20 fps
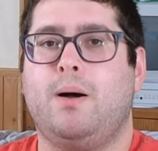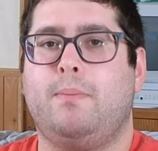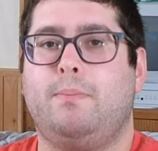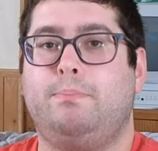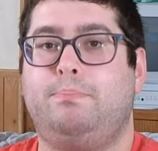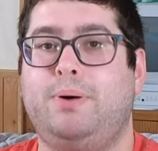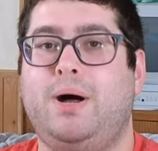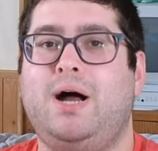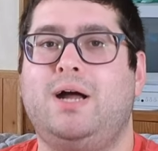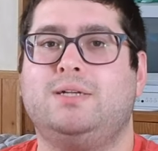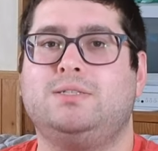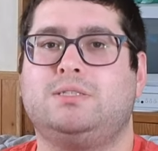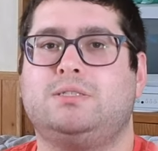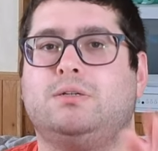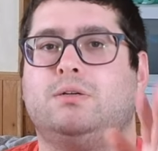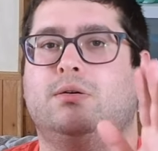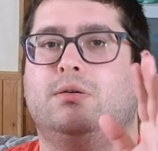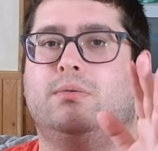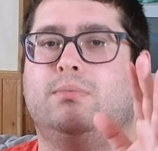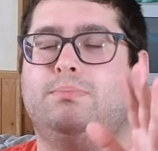But
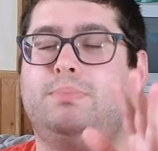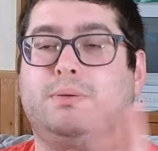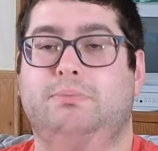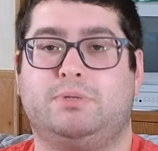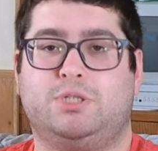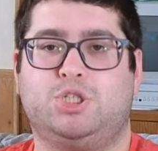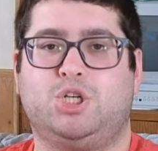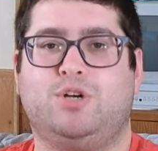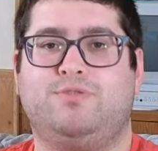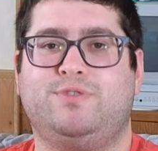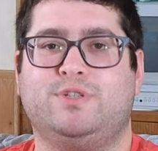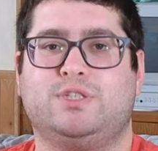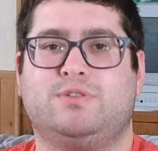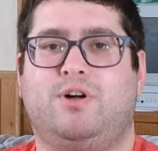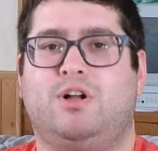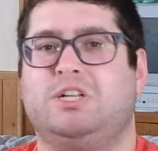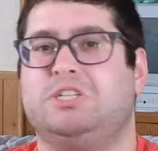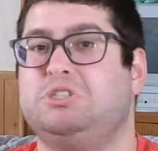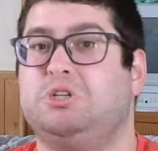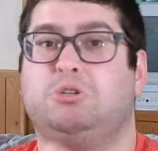be mature, first of
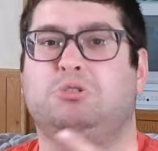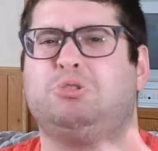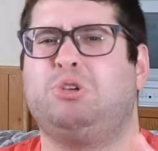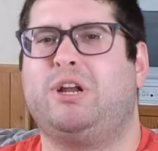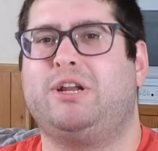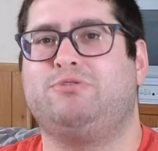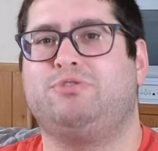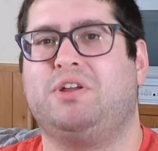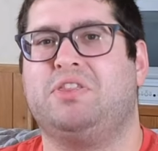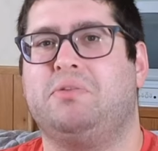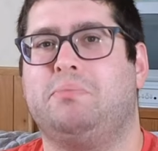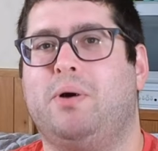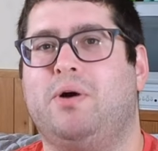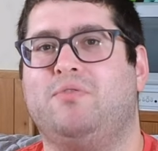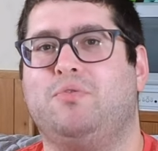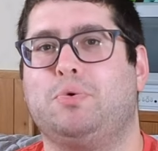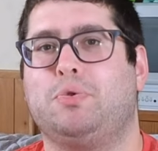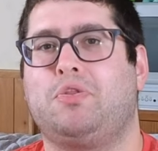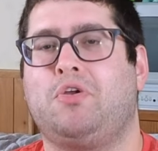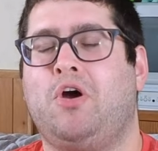all, and don't try to run them
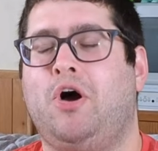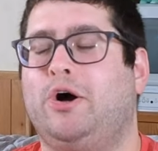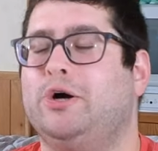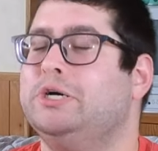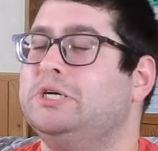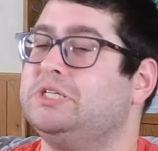over with car.